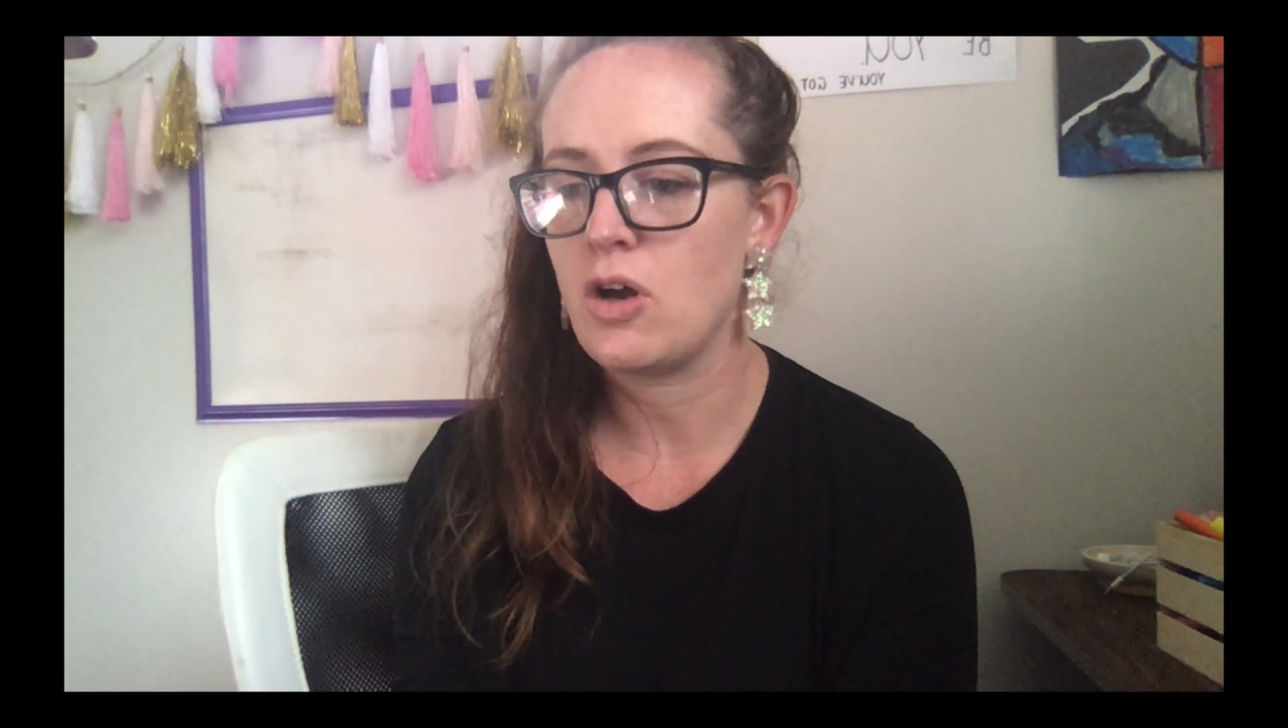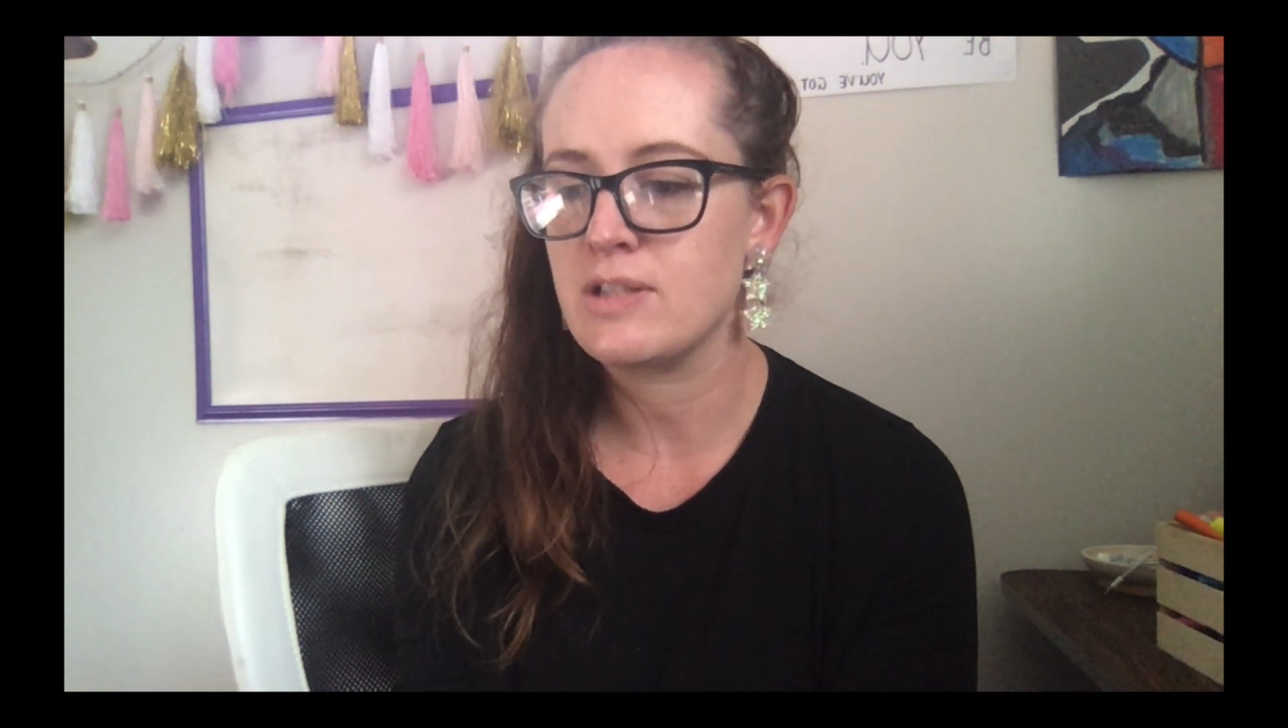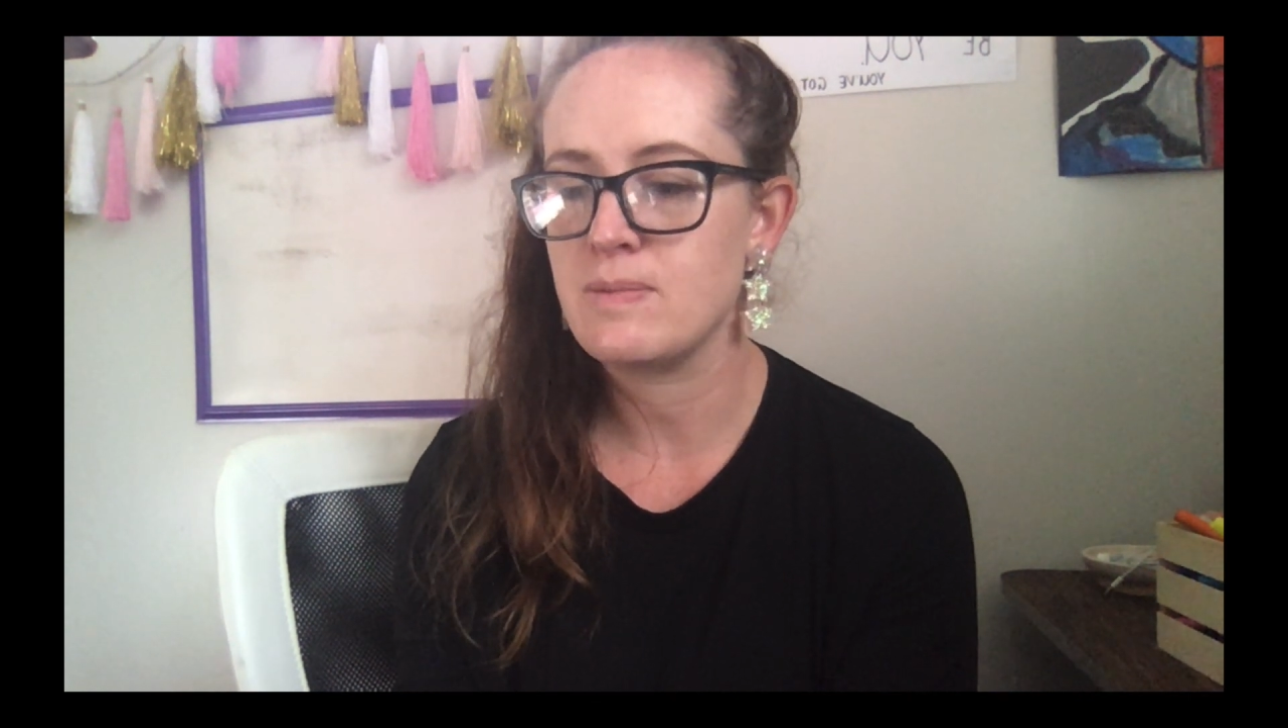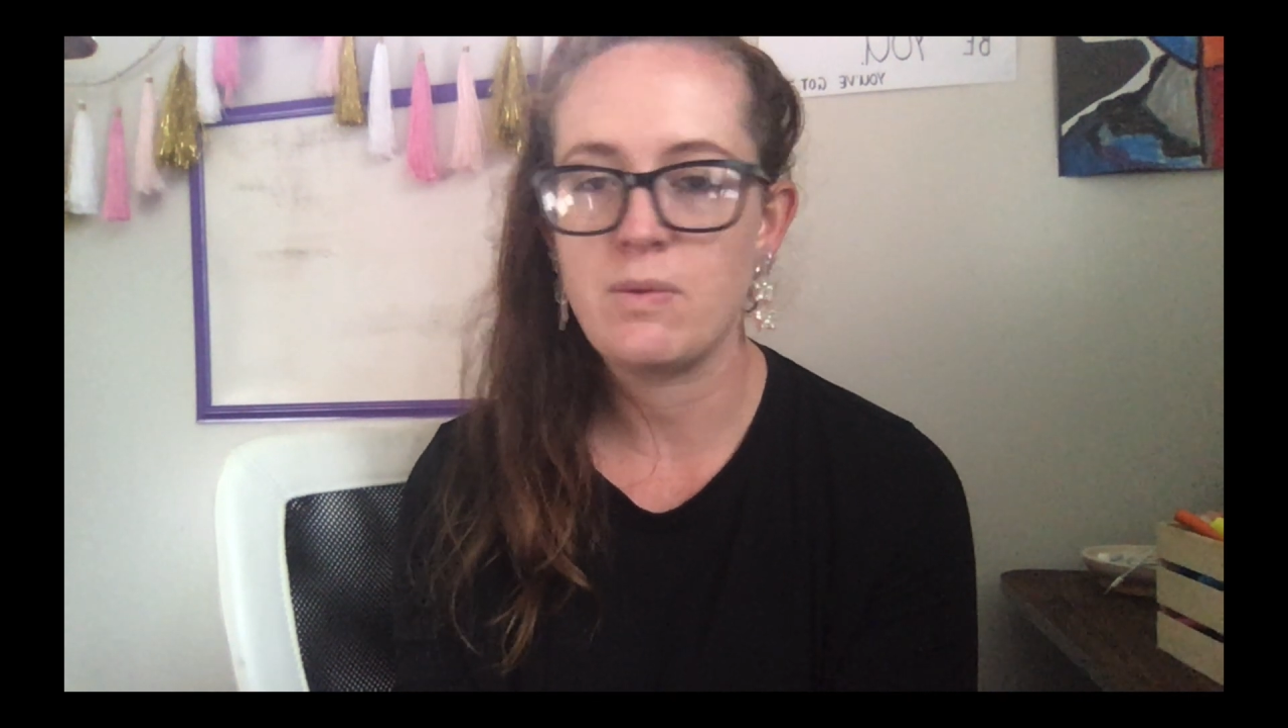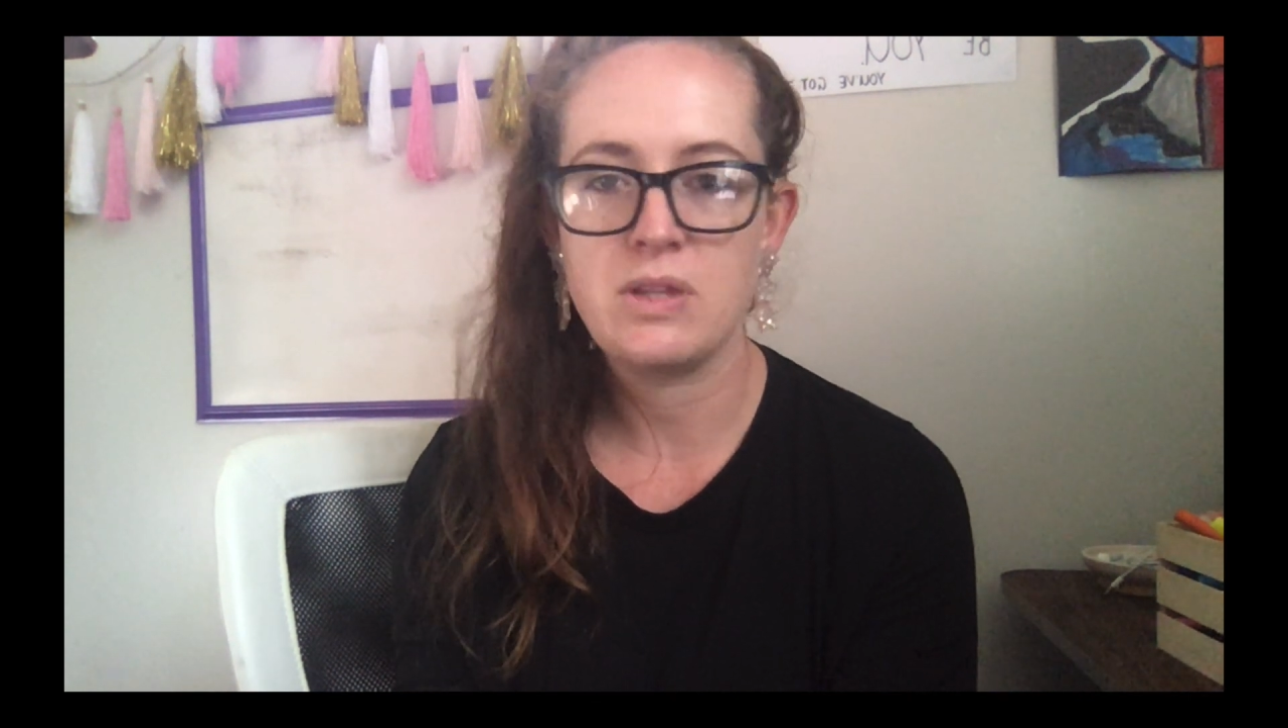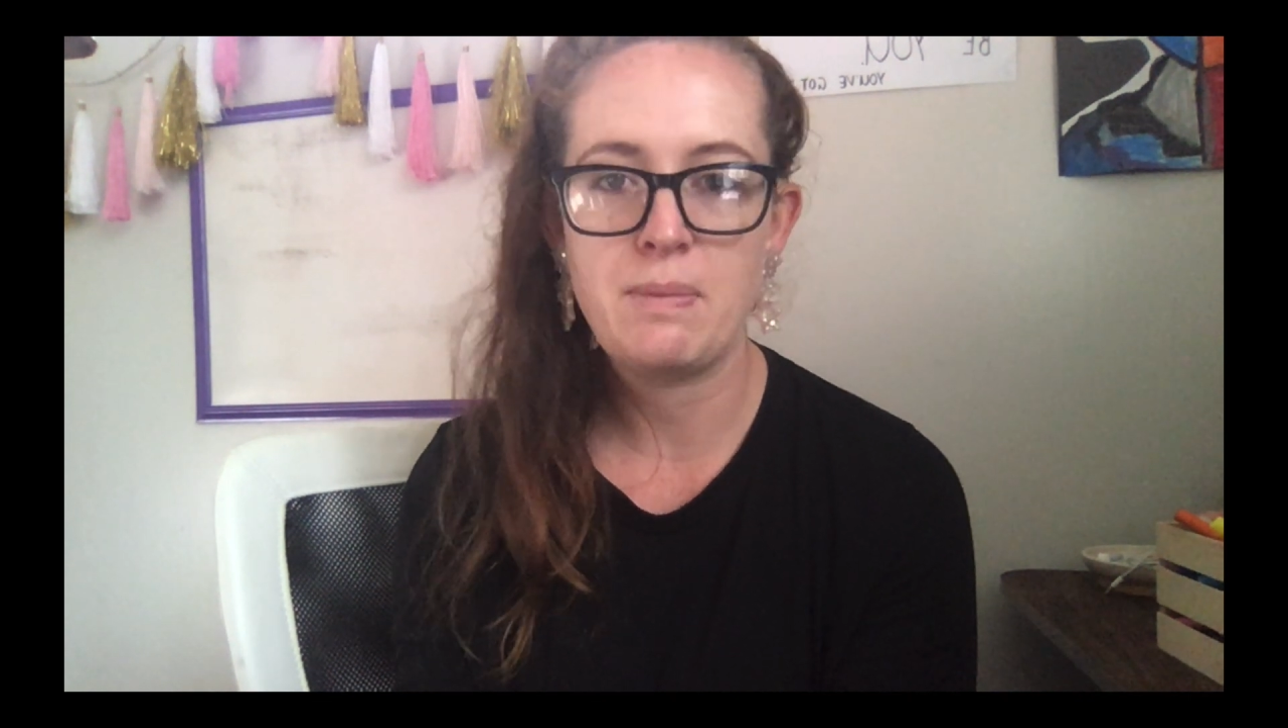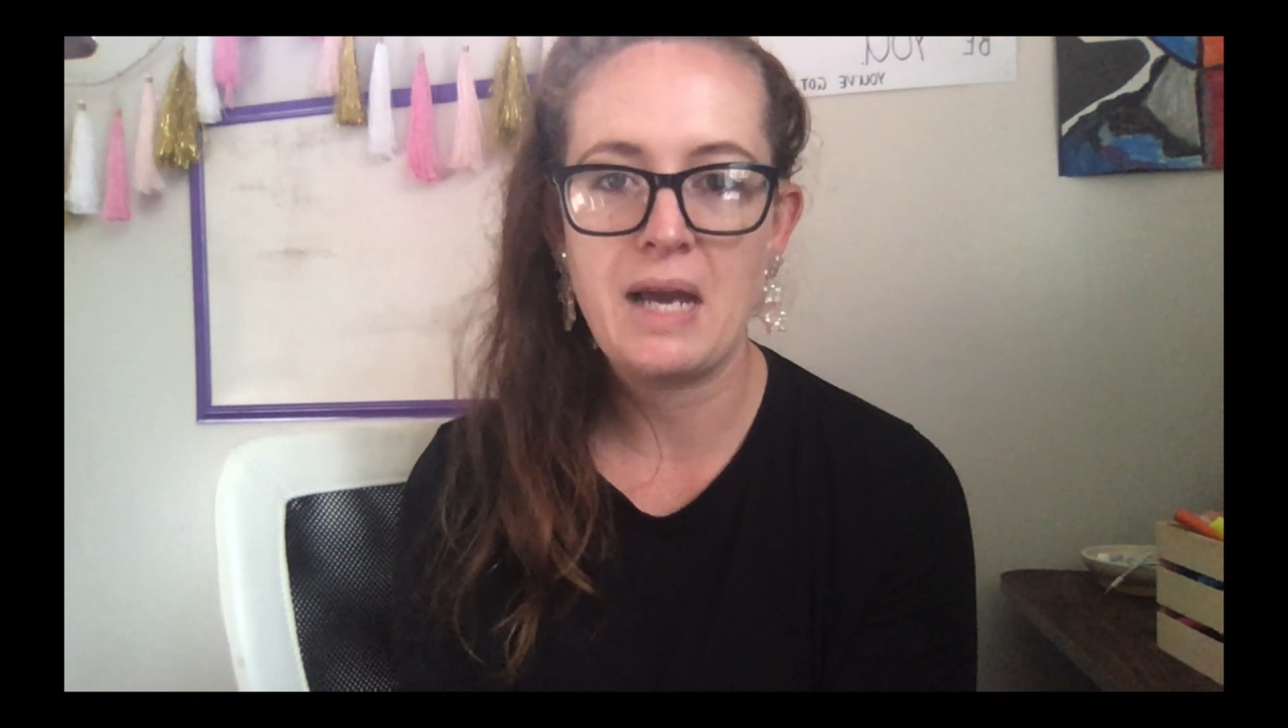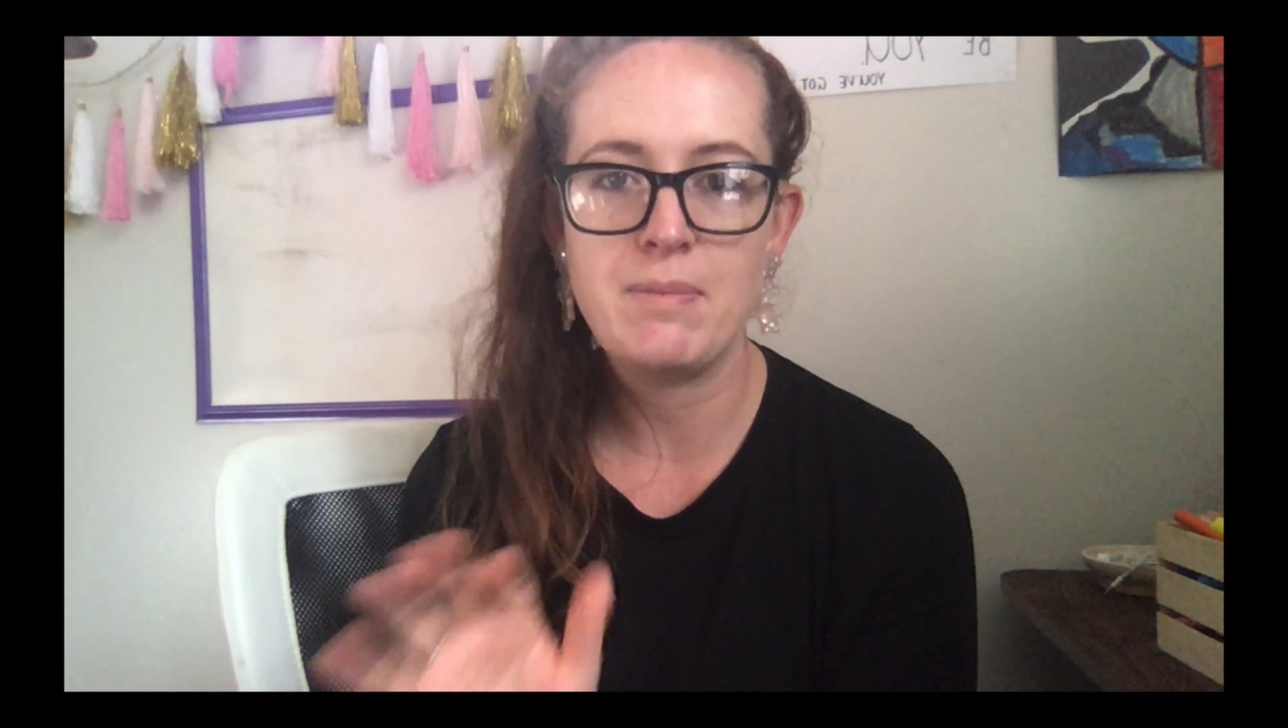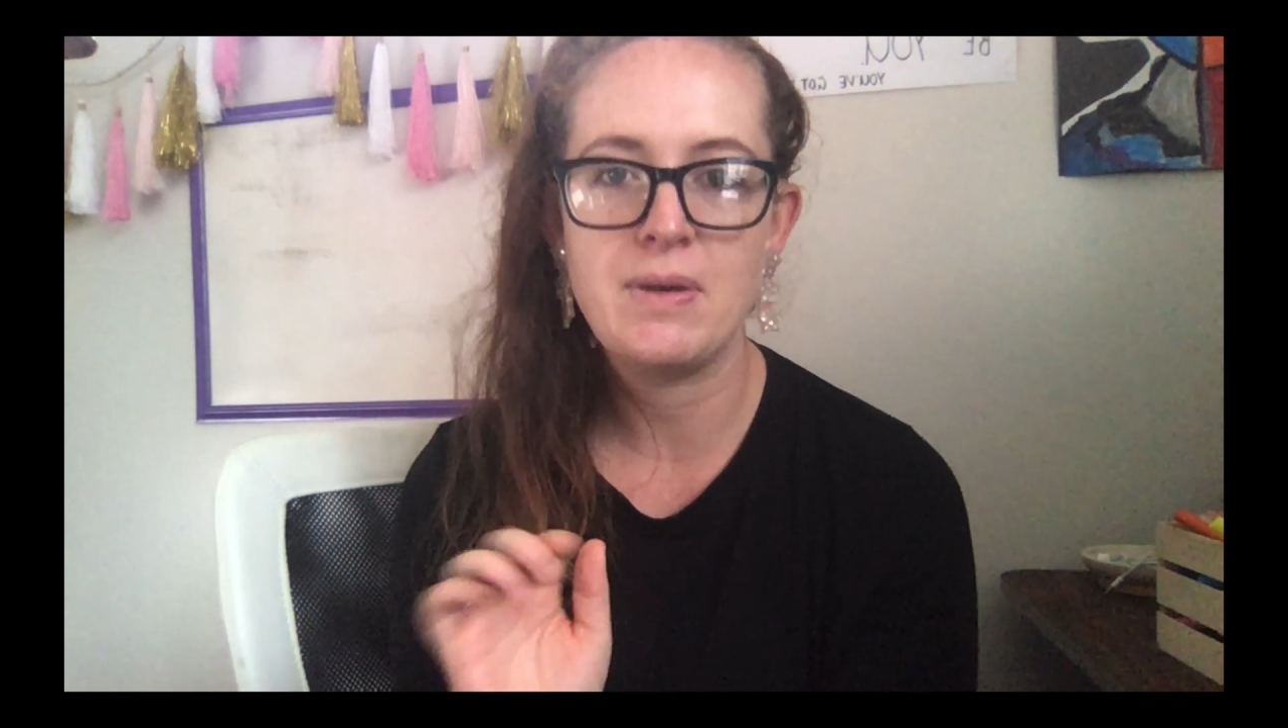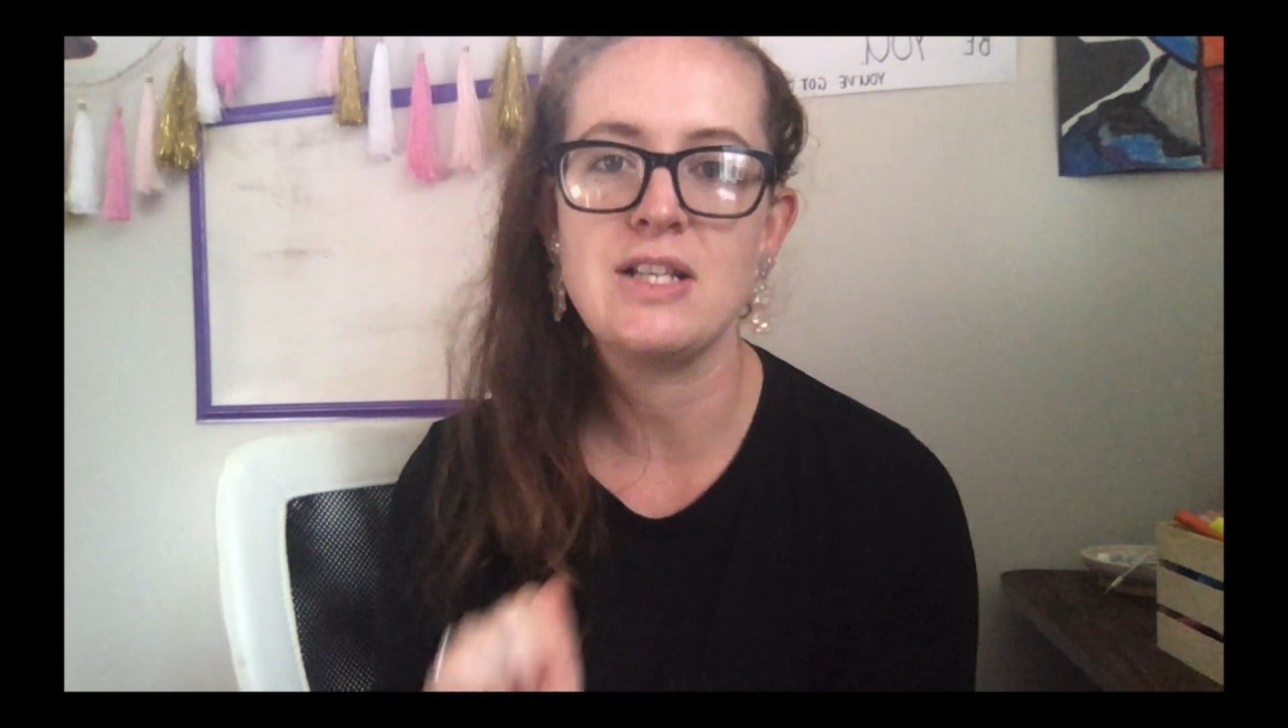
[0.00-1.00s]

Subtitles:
Osmo with the paper